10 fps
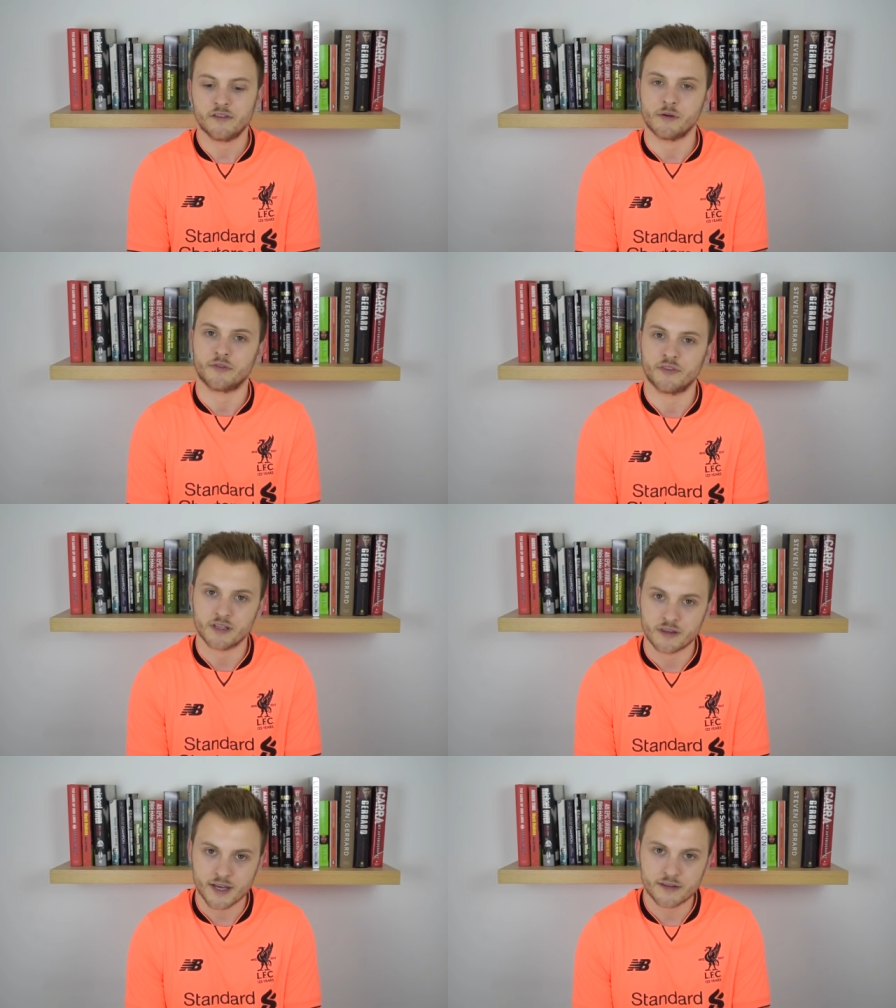So I'll
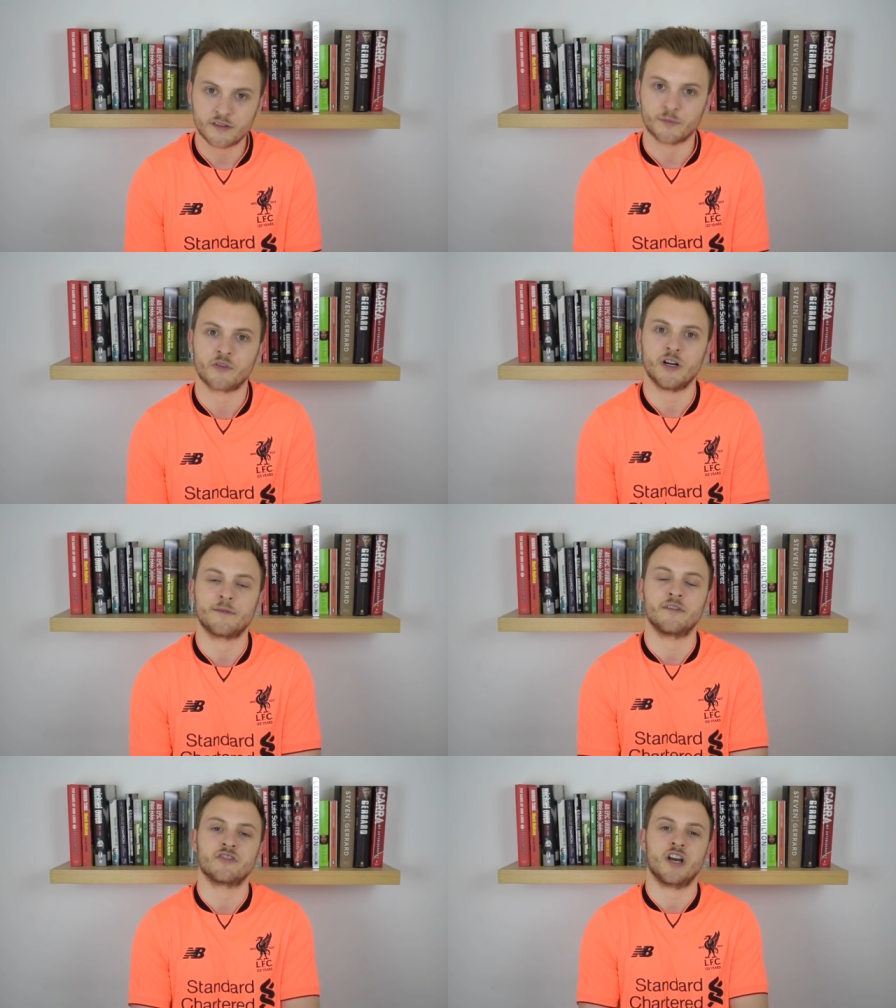see you then. Subscribe
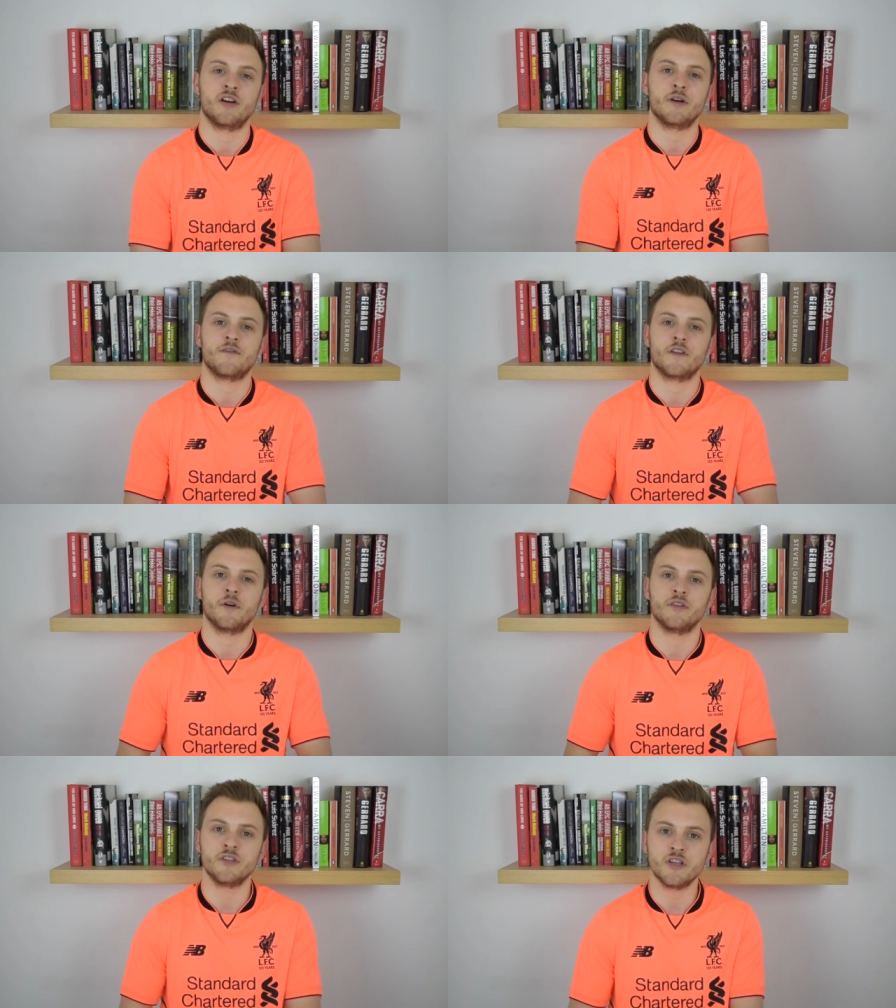to the channel if you
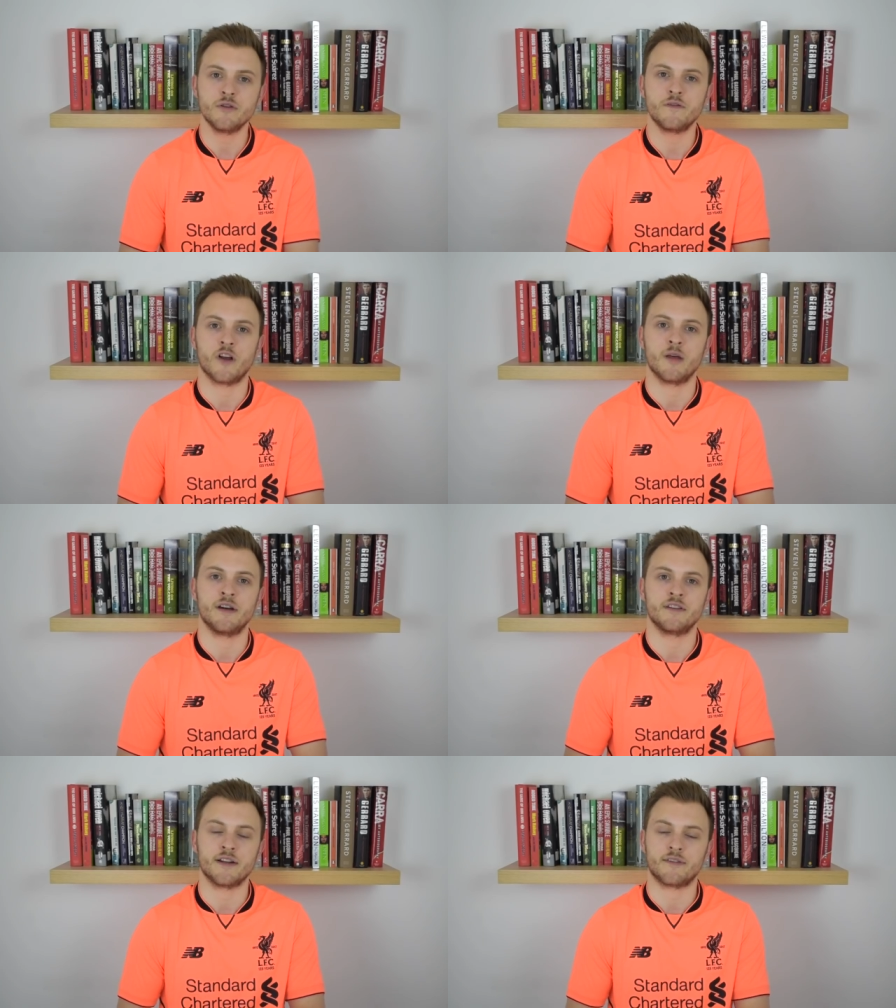are new. Follow me
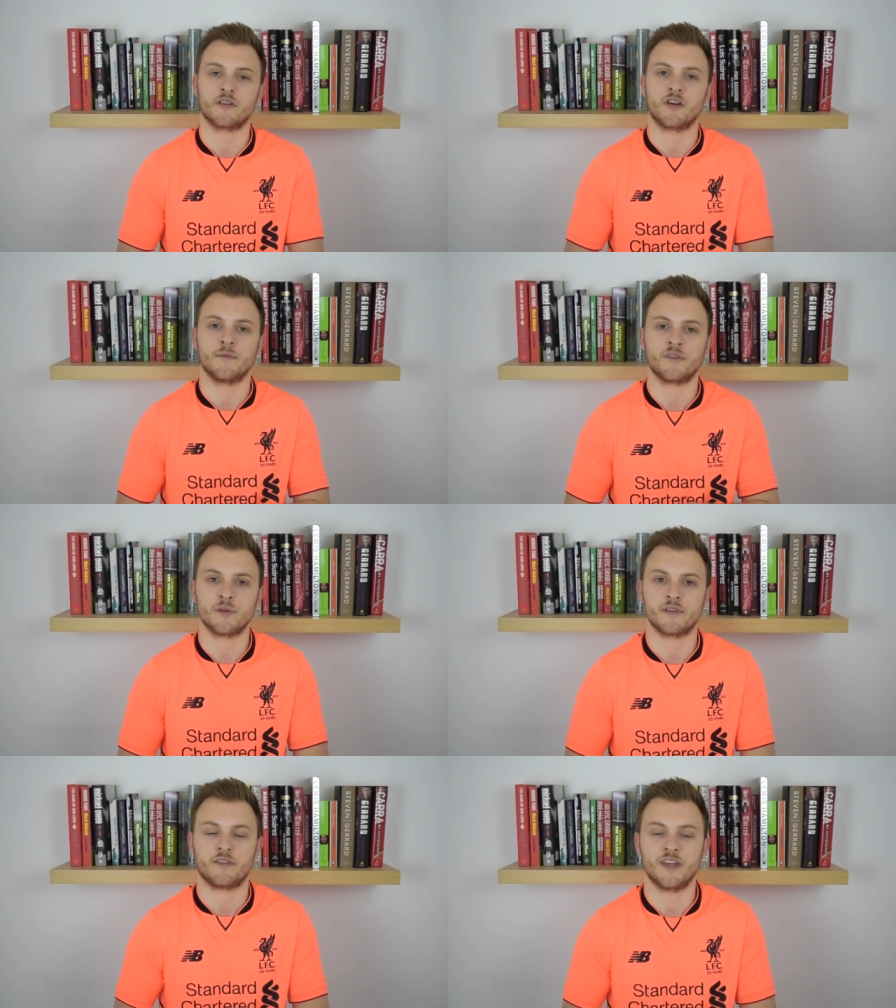on Instagram,
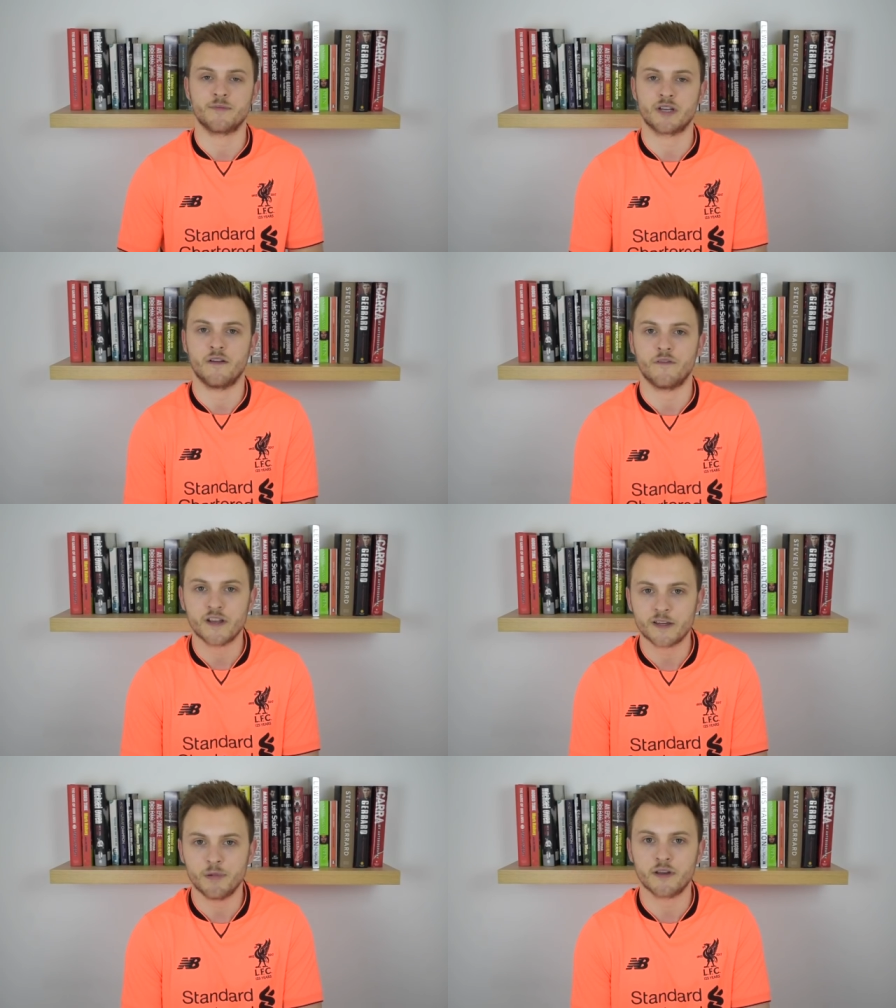Twitter, Snapchat and
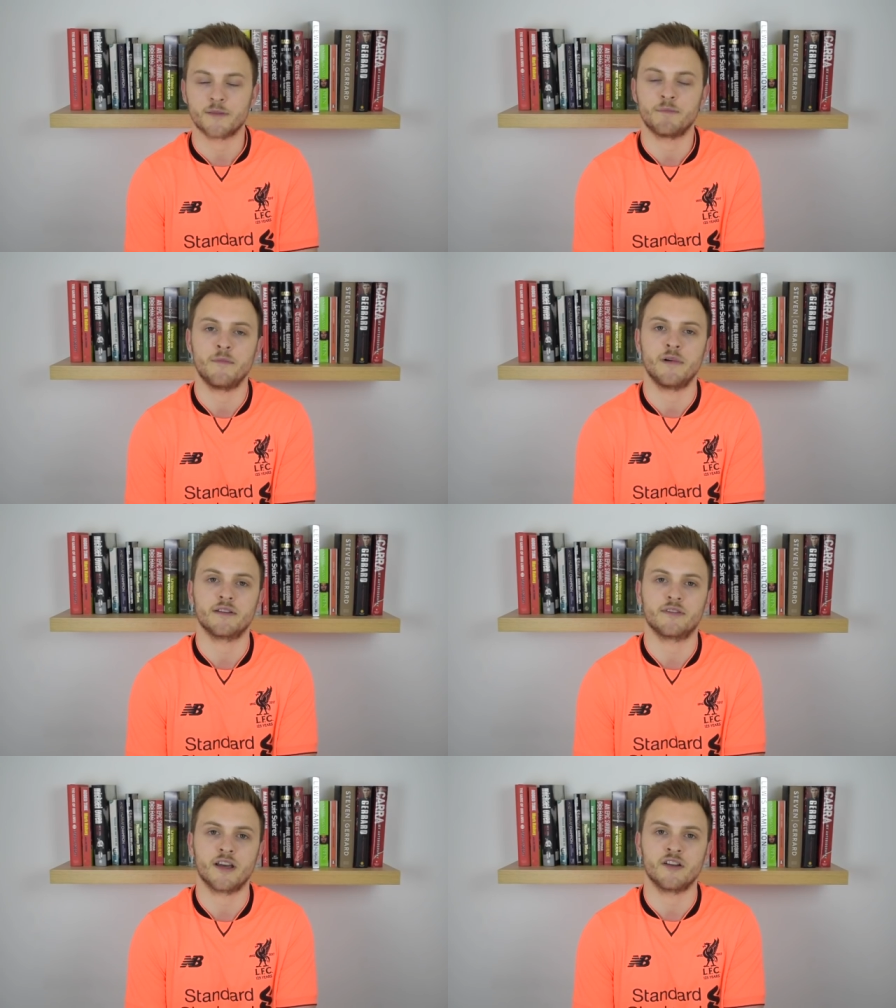Facebook. It's Ben
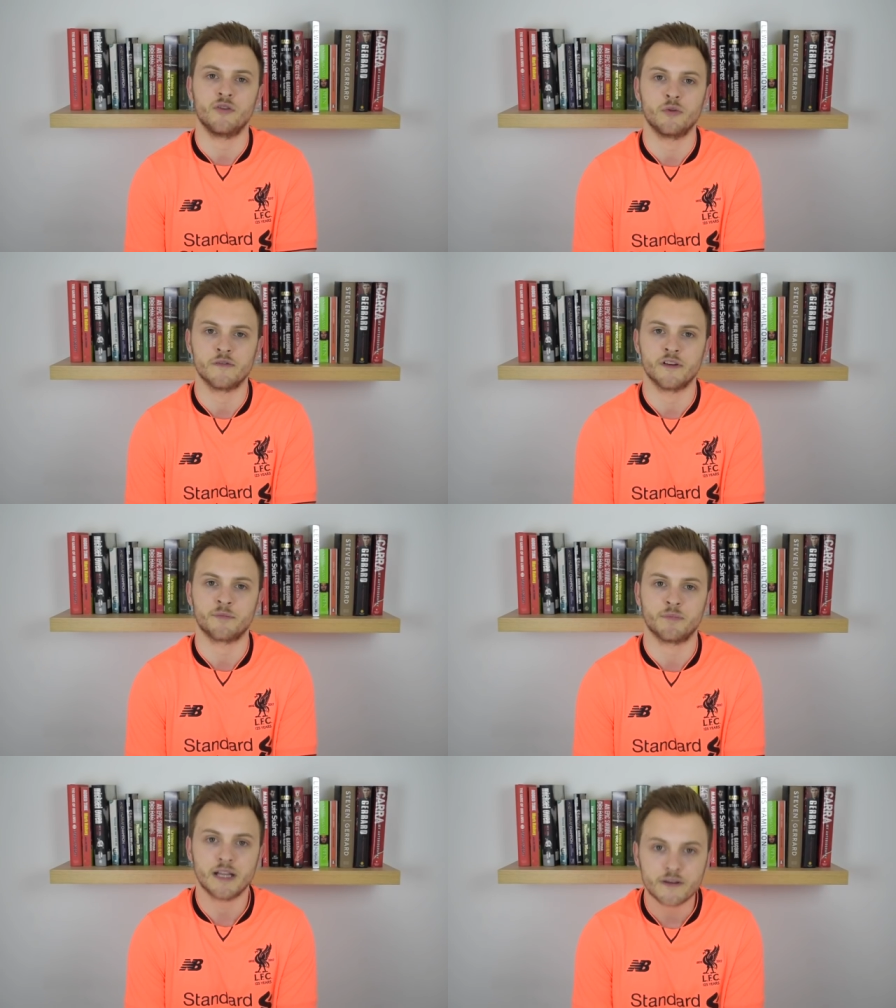Might Say on all of those
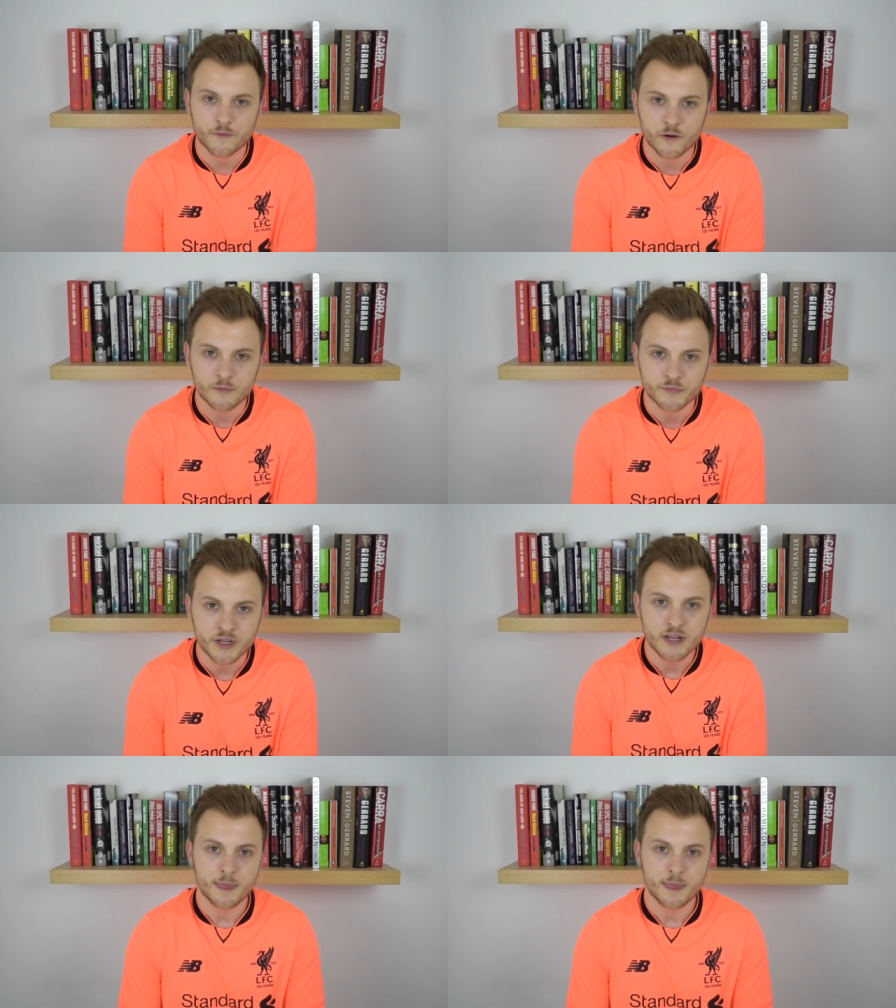platforms.